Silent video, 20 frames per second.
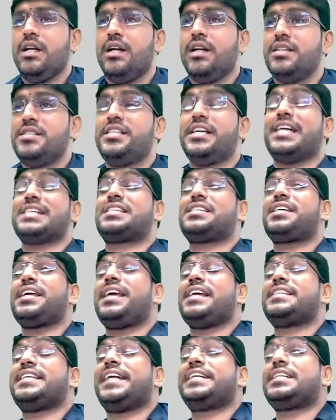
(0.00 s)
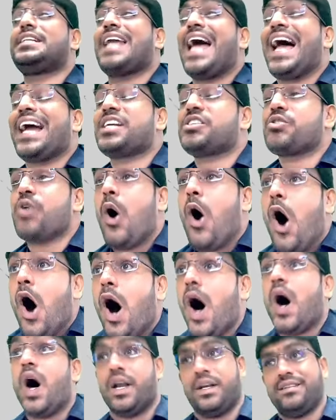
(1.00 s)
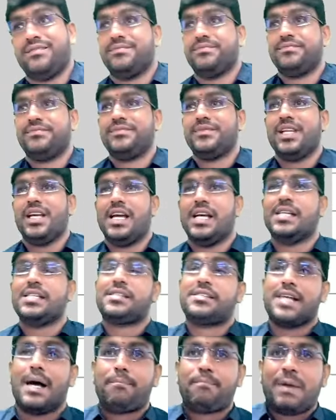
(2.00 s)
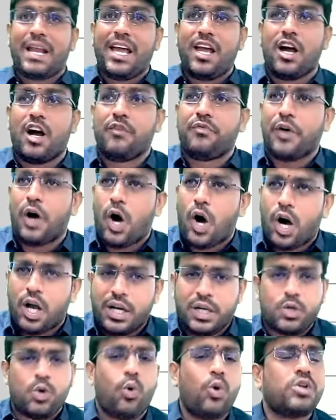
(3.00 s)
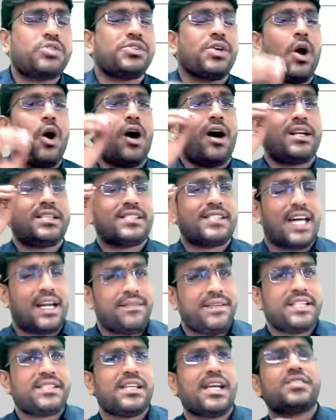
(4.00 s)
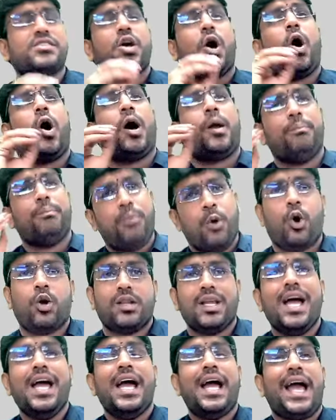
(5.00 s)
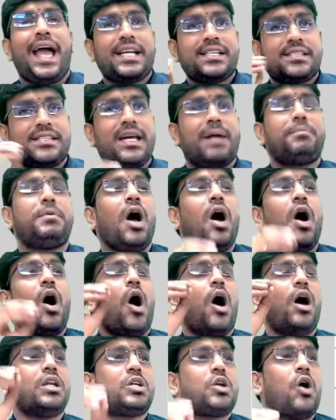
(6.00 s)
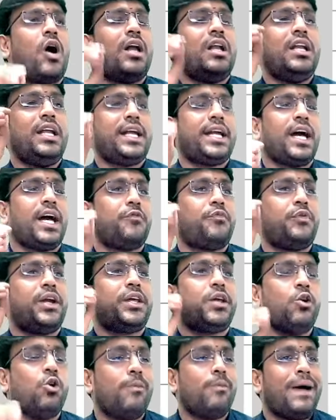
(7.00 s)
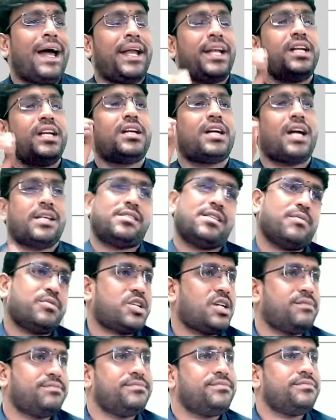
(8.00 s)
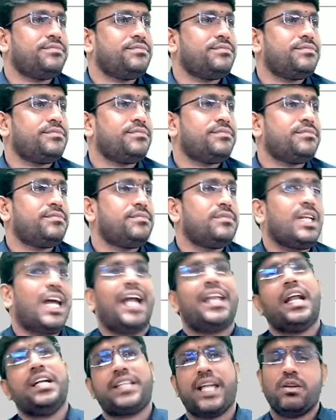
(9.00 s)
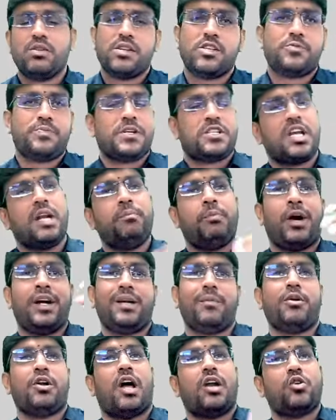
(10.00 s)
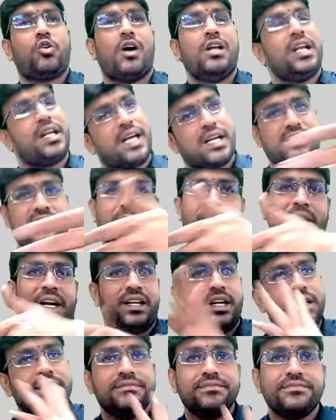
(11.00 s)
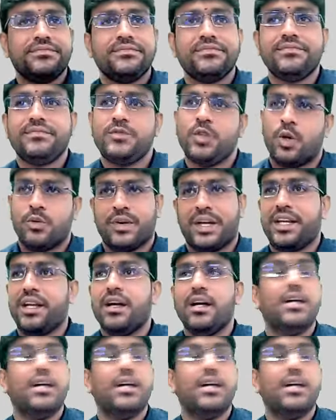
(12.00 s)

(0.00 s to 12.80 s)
GST is a tax on supply of all goods or services or both, except alcohol, liquor for human consumption. And I'll tell you some special point about alcohol, liquor separately. Don't worry.